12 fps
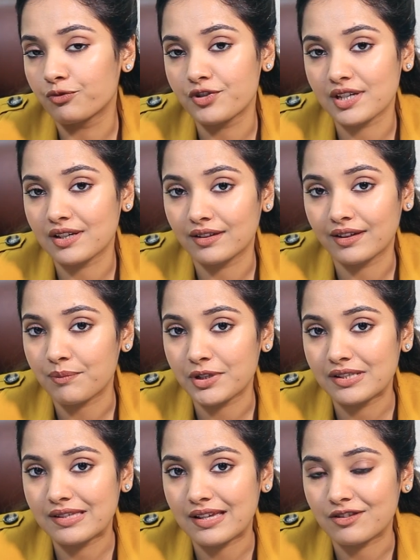physical and
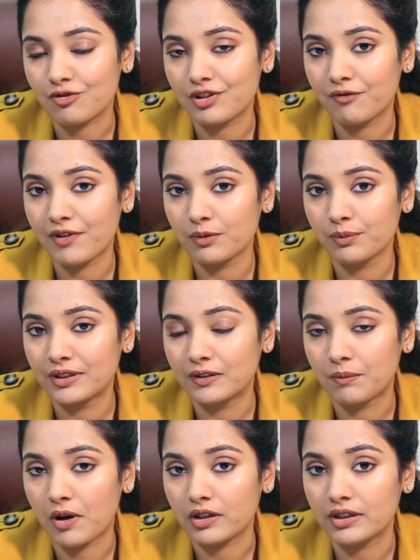chemical sunscreen available in
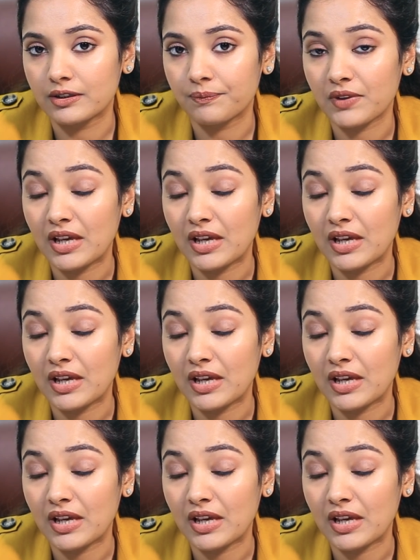the market?